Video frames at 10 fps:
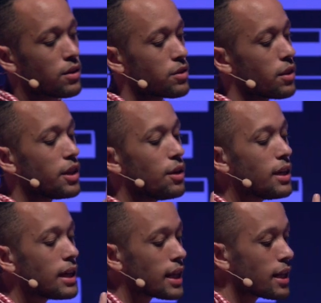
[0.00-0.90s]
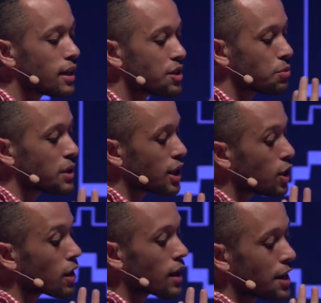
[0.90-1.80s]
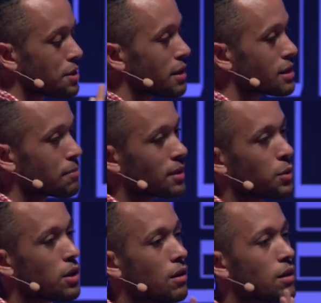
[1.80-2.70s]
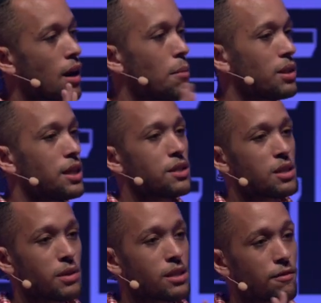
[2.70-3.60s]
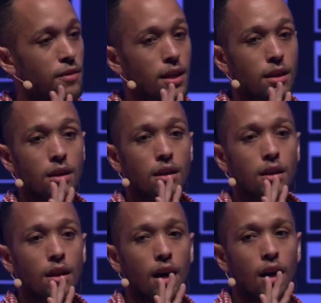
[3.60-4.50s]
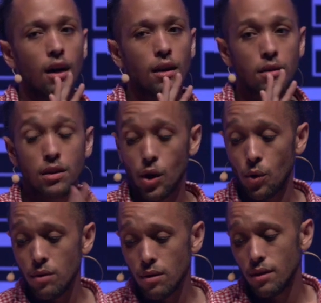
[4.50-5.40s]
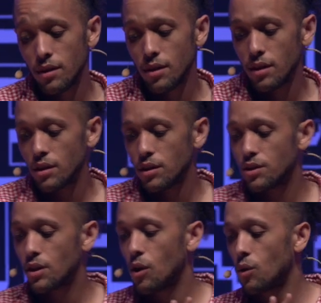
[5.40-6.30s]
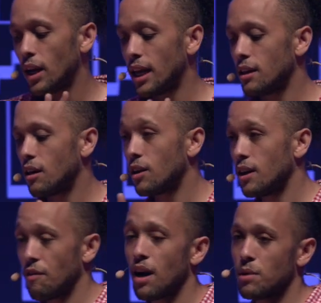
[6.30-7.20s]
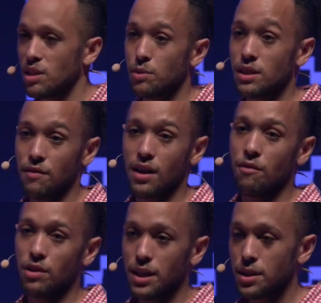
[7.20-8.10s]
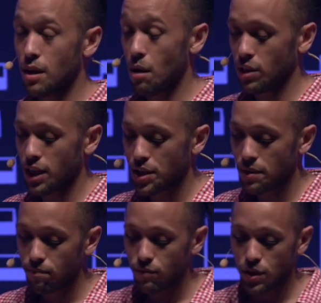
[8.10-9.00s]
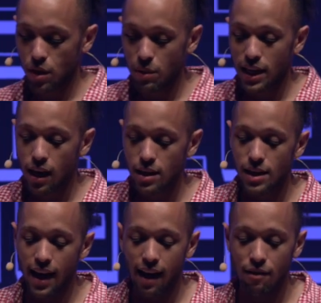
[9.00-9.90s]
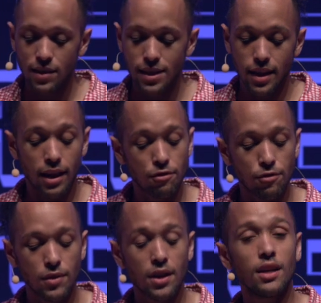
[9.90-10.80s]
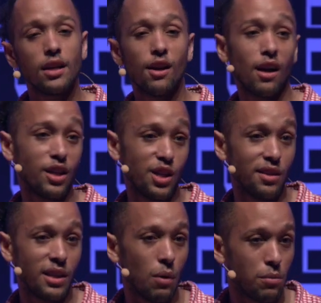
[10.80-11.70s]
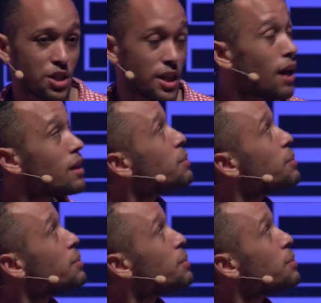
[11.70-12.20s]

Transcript: So Unity is really good at doing something that we call compilation-specific code, or environment-specific compilation. So because I have this if not Unity WebGL